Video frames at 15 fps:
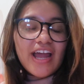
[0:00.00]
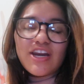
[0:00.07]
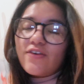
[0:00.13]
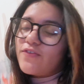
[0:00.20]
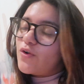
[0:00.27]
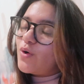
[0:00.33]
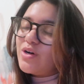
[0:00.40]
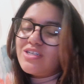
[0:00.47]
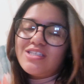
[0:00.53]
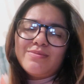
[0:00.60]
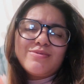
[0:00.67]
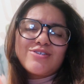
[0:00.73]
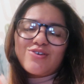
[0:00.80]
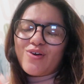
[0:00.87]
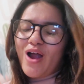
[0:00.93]
And of course,
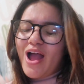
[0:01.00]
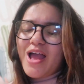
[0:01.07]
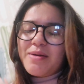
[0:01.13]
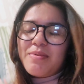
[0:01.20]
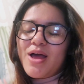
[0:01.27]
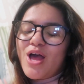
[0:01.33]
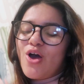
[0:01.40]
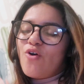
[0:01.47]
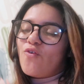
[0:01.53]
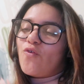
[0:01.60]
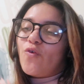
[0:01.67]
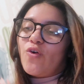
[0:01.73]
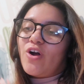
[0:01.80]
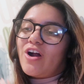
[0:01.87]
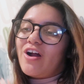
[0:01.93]
subscribe
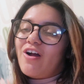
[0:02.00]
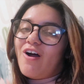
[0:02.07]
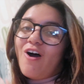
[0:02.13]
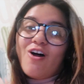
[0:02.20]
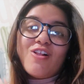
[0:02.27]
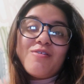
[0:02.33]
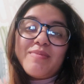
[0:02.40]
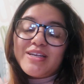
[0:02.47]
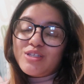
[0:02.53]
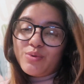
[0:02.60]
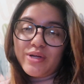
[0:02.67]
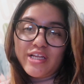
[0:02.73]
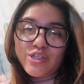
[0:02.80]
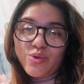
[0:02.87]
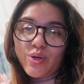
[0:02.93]
for all of my
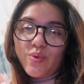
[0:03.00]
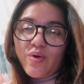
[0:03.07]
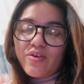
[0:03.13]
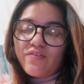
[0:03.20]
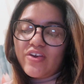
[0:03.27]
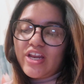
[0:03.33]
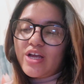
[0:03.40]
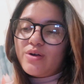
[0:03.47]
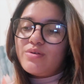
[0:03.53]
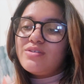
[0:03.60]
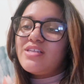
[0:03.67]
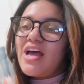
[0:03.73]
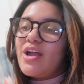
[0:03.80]
2021 videos.